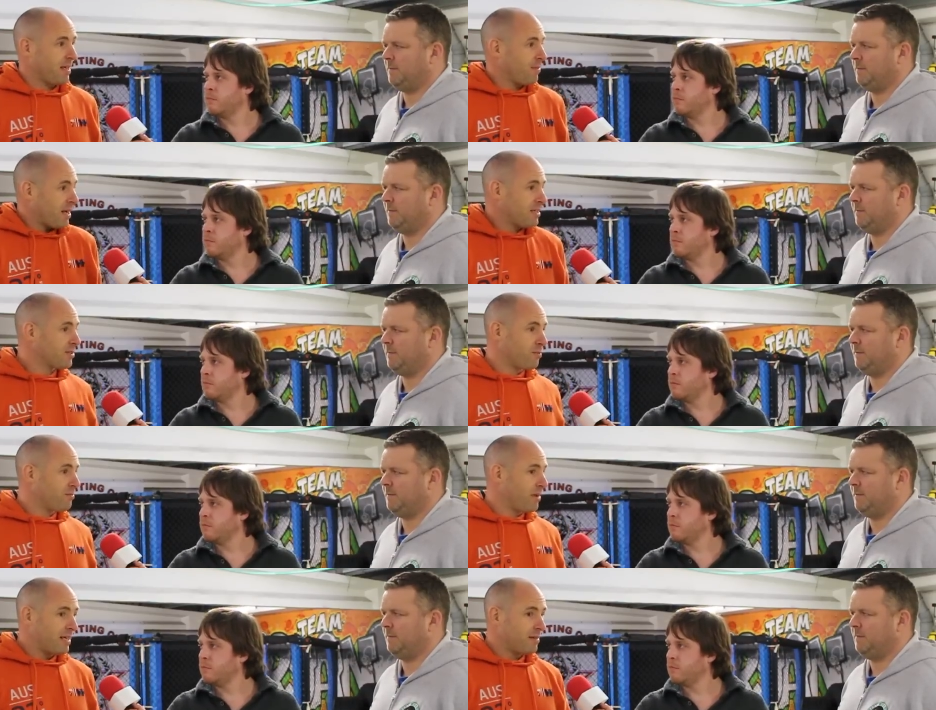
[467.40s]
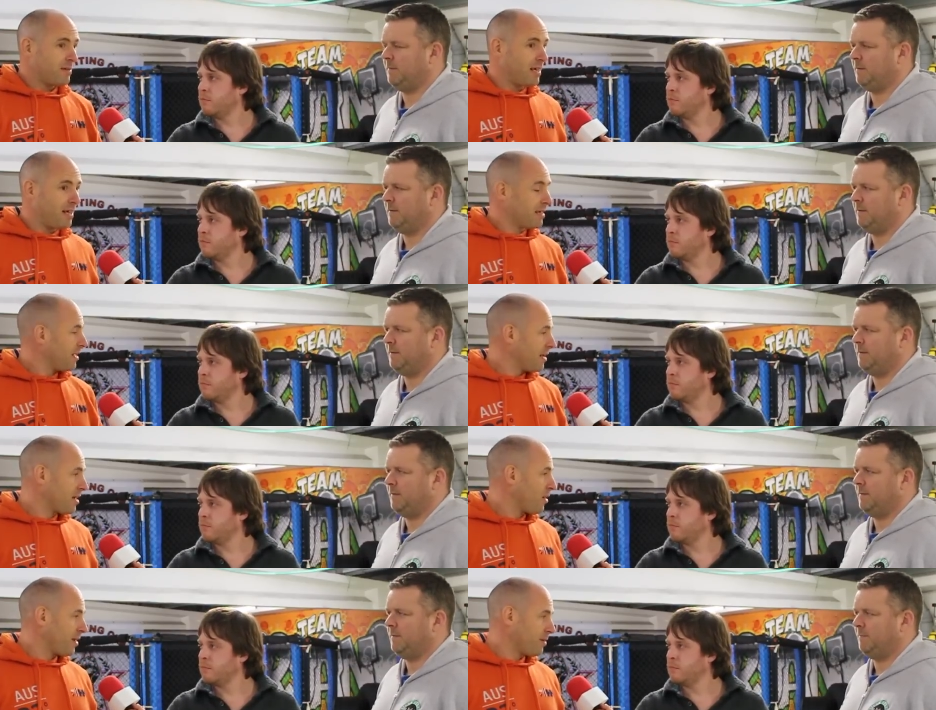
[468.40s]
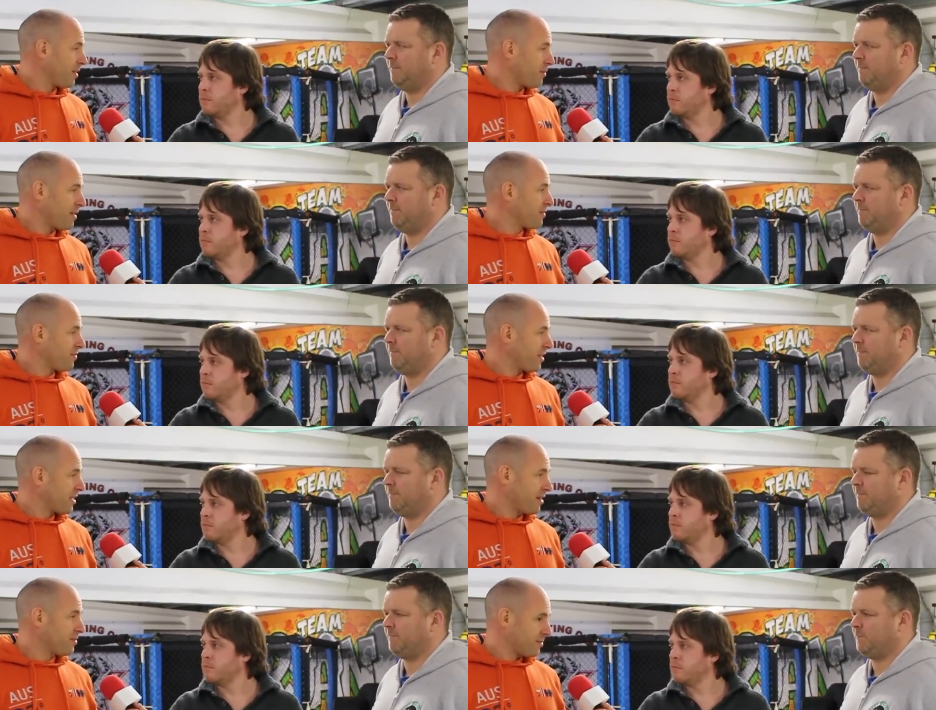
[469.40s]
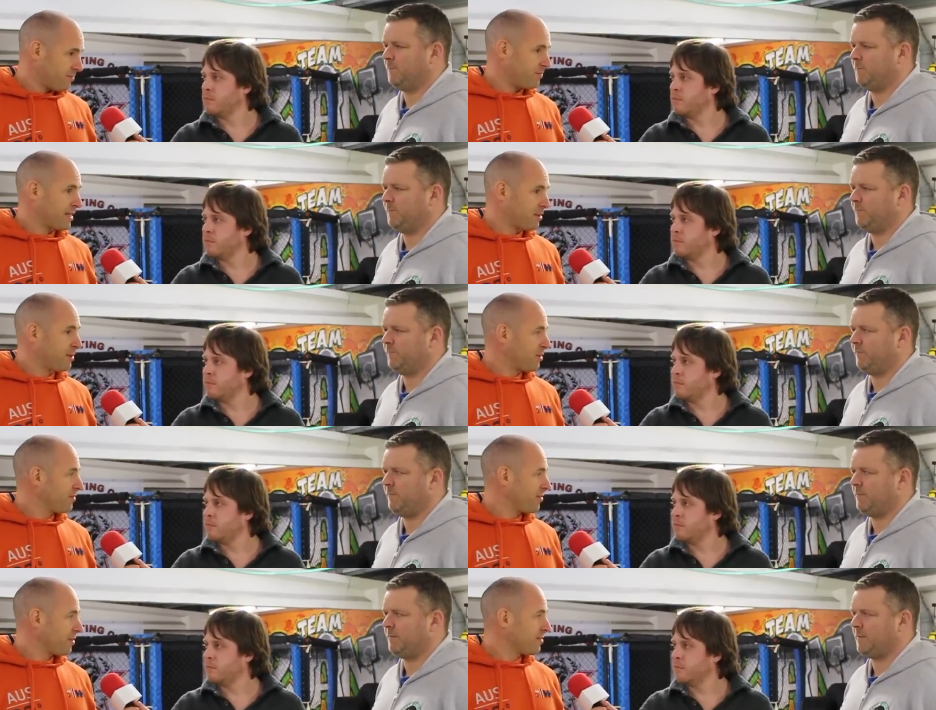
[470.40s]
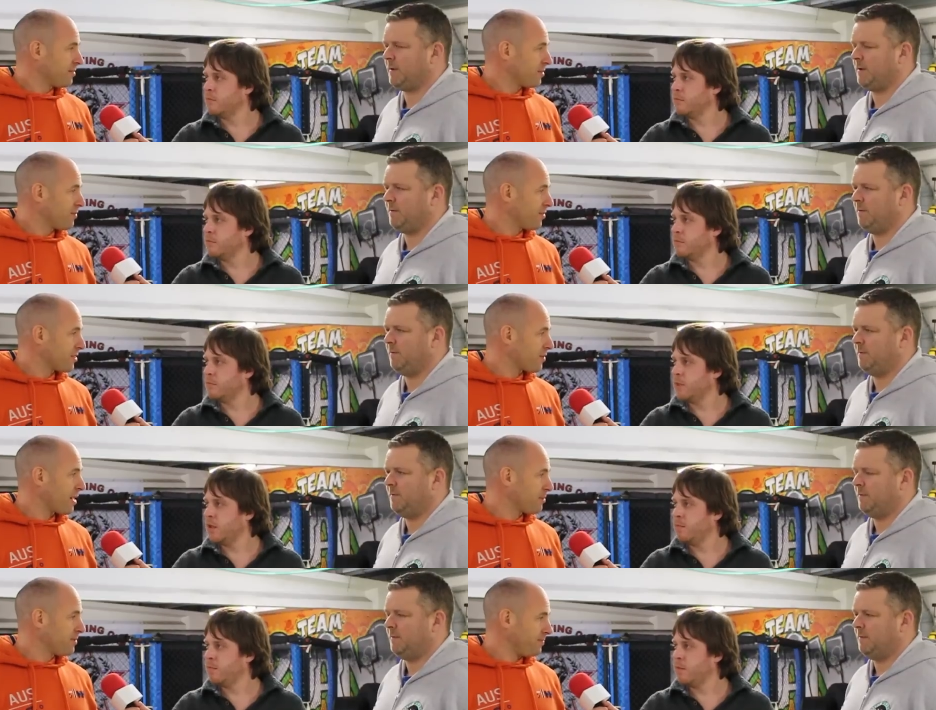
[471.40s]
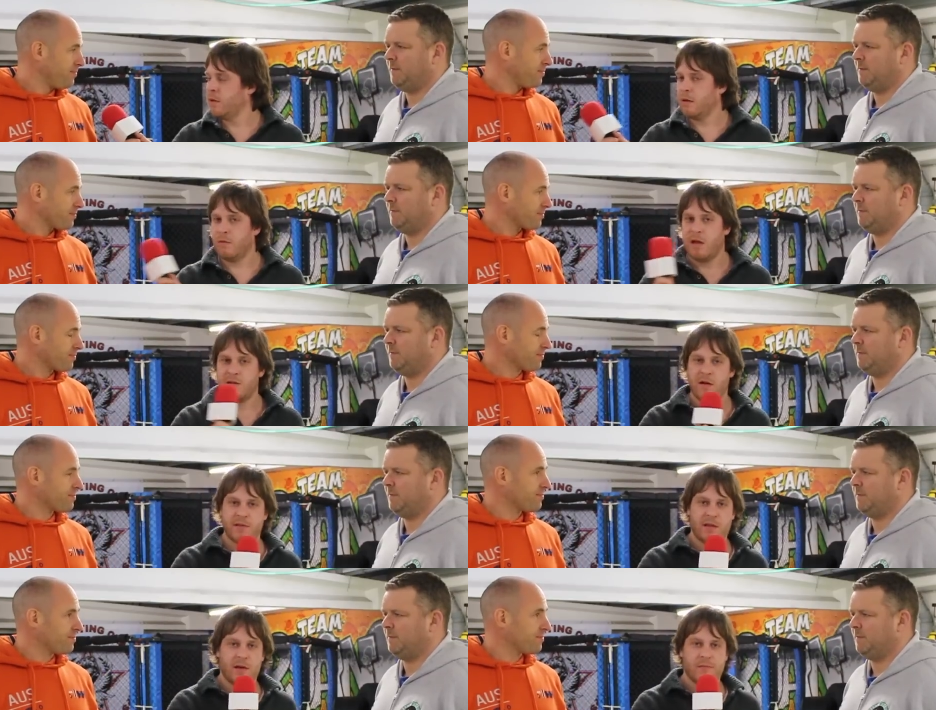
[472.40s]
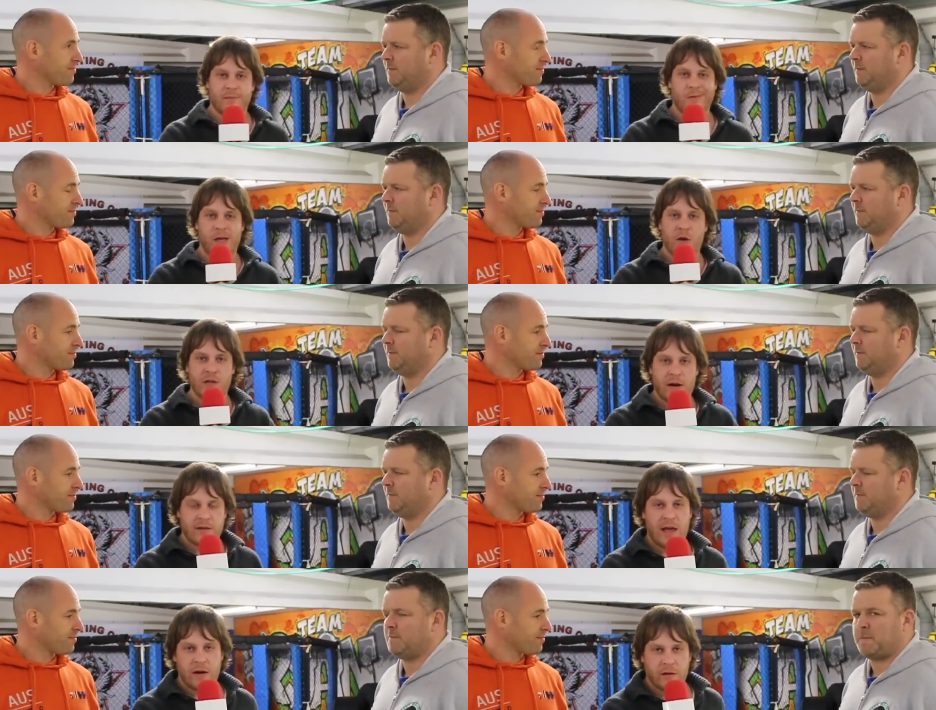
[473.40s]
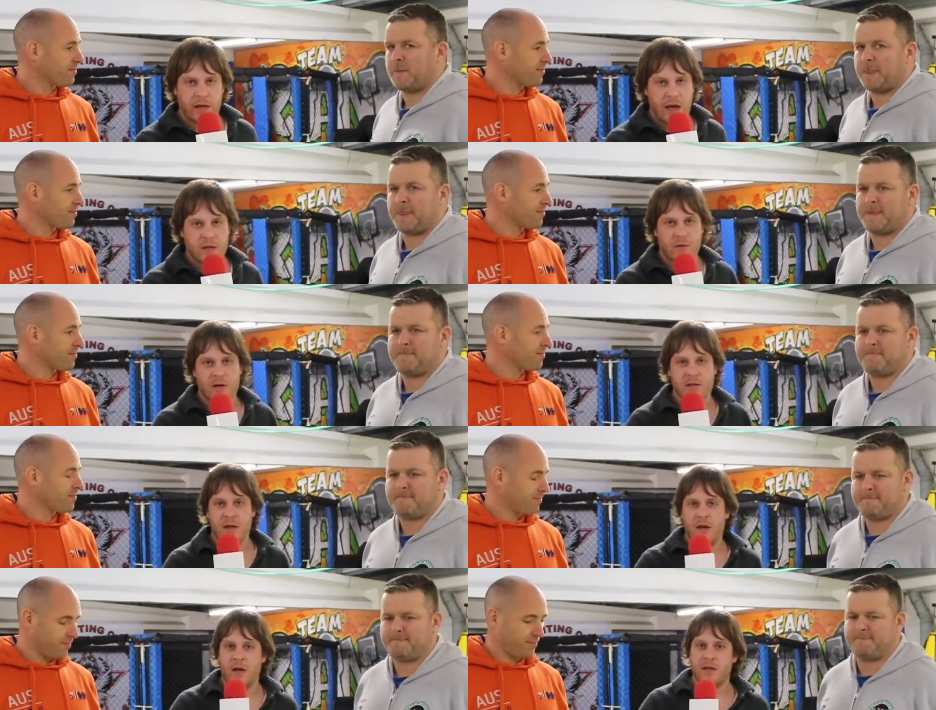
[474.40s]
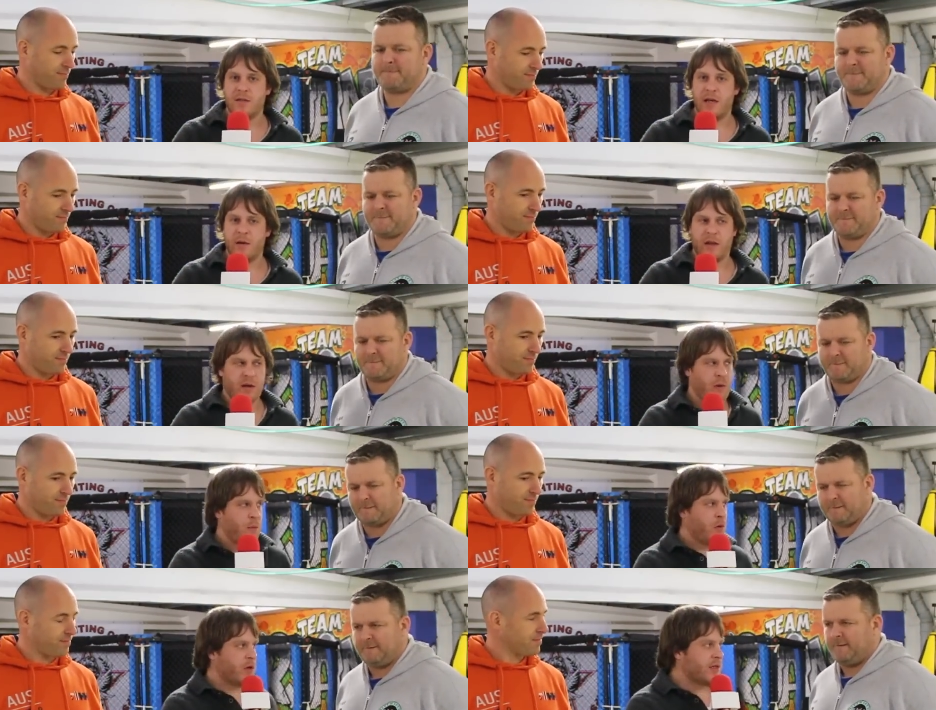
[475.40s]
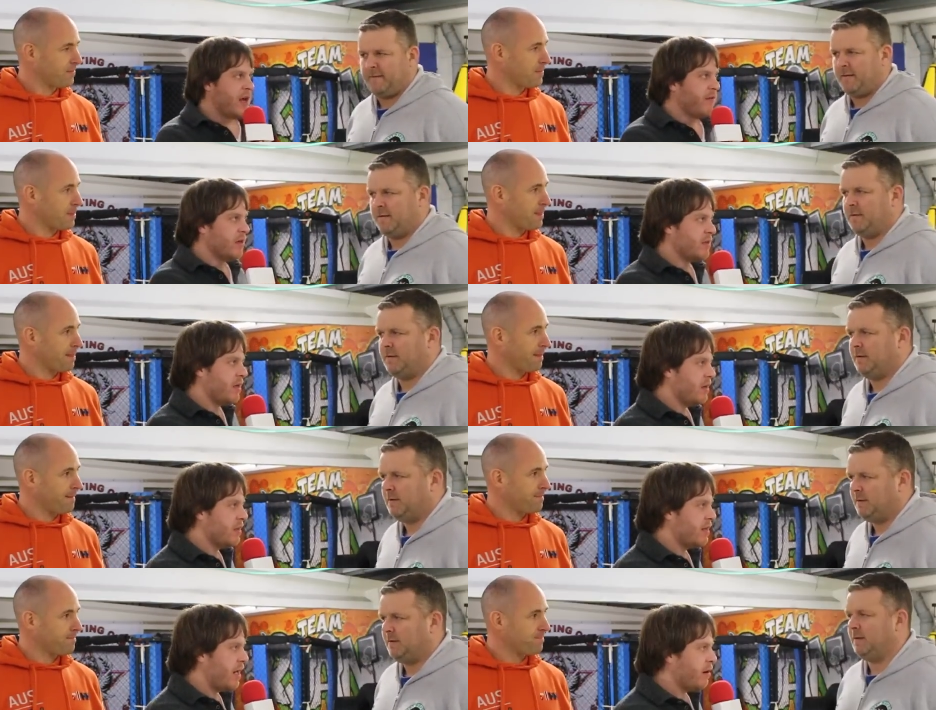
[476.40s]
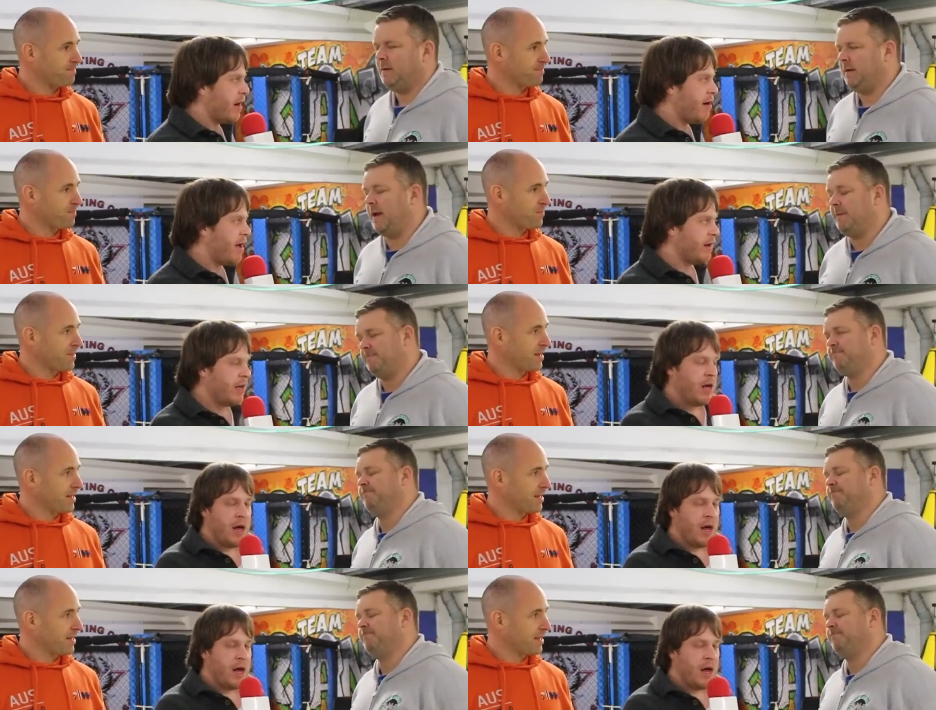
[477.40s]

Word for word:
Speaker 1: Reds is ready. He'll, he'll, go anywhere, wherever the fight goes. Reds would be good for good for a scrap.
Speaker 2: Reds are obviously a huge entertainer in the Cage Warriors scene. I think he went one and seven his, uh, his tenure there, Andy.